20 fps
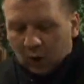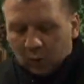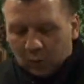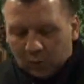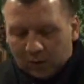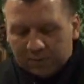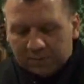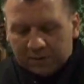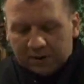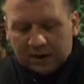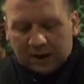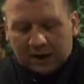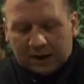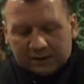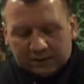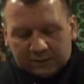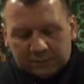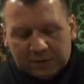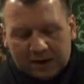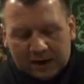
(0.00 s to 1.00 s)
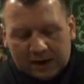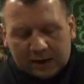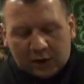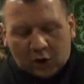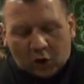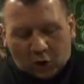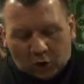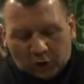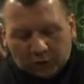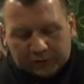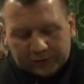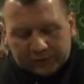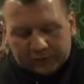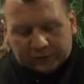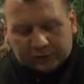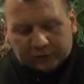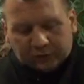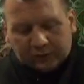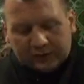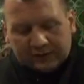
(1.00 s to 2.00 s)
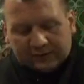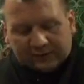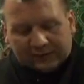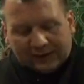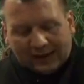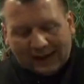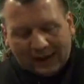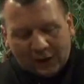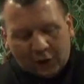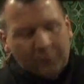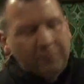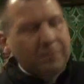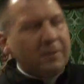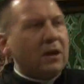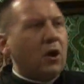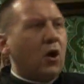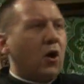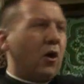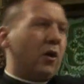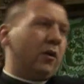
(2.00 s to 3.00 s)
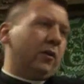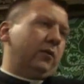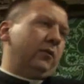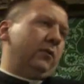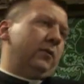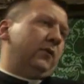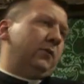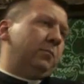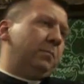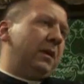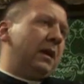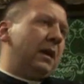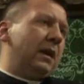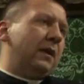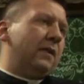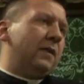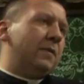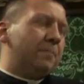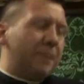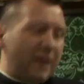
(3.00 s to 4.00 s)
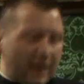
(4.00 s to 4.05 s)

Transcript: women and men onto the streets cannot be argued as being in the